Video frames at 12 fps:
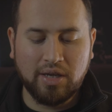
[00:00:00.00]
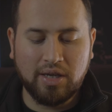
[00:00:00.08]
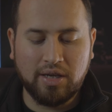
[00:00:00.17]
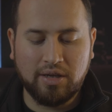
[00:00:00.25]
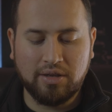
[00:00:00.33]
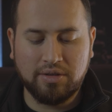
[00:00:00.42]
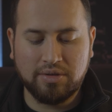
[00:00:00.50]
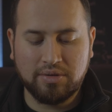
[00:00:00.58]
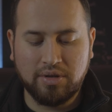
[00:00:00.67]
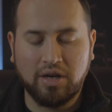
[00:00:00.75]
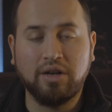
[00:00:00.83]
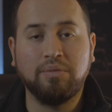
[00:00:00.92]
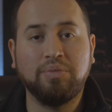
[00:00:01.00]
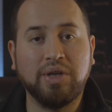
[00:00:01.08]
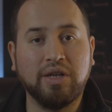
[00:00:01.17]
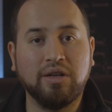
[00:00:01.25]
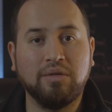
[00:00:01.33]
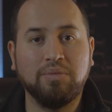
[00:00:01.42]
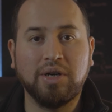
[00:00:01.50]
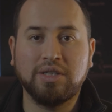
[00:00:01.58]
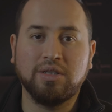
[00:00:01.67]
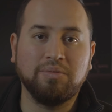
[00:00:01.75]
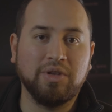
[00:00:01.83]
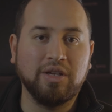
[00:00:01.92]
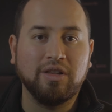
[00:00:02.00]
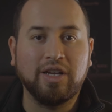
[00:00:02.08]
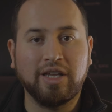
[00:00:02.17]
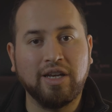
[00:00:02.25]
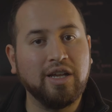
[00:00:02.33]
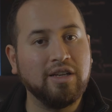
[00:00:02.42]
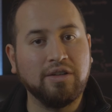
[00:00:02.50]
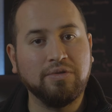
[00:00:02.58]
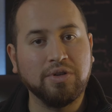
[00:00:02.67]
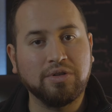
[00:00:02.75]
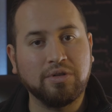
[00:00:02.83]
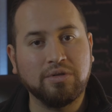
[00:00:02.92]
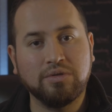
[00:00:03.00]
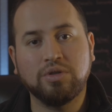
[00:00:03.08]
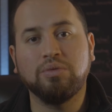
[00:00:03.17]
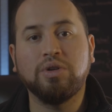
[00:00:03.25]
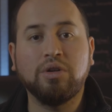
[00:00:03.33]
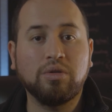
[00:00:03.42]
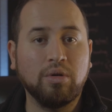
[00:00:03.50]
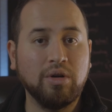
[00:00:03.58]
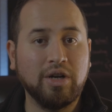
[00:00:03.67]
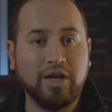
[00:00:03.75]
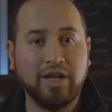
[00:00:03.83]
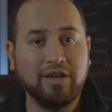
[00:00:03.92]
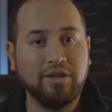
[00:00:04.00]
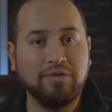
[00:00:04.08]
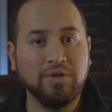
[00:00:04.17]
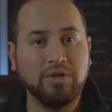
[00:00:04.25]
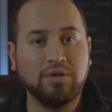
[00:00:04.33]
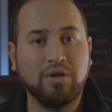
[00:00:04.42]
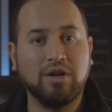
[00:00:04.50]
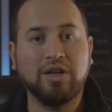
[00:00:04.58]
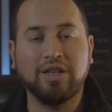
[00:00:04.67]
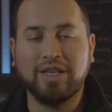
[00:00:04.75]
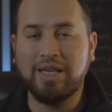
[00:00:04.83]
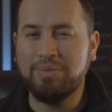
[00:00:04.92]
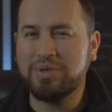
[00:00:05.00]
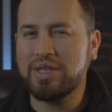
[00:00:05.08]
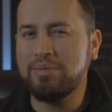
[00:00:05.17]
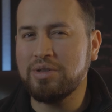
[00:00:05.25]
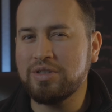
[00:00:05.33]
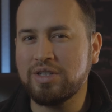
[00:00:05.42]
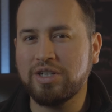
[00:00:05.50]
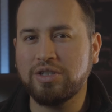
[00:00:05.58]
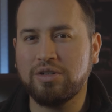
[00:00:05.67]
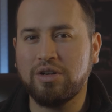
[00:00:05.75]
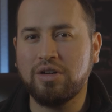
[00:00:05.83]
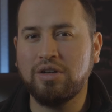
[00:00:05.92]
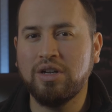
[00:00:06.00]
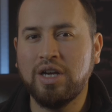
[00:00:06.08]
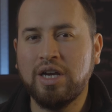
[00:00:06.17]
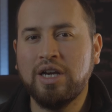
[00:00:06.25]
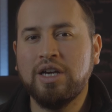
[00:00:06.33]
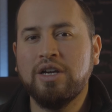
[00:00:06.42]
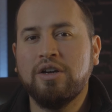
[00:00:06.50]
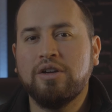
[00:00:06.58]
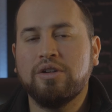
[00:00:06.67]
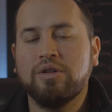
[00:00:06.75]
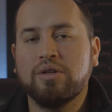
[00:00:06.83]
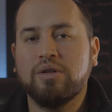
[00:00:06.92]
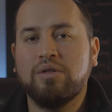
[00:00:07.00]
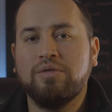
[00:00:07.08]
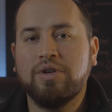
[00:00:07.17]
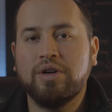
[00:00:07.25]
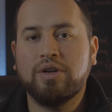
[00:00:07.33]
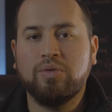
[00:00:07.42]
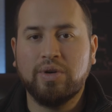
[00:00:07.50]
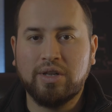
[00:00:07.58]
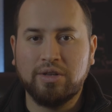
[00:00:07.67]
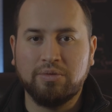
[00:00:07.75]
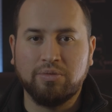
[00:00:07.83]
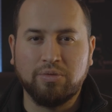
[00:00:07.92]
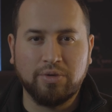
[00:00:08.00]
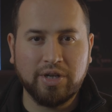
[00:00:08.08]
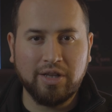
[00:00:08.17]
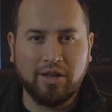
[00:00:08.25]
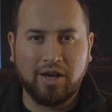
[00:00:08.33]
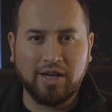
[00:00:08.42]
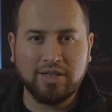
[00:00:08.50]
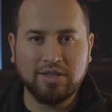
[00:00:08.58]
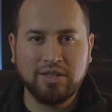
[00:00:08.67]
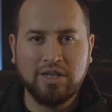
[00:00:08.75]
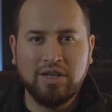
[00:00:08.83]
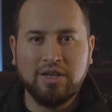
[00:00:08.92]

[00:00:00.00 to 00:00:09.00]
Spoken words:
is unimpeded by something like an ND filter. So when you throw an ND filter on and keep stabilization on, you're going to very quickly realize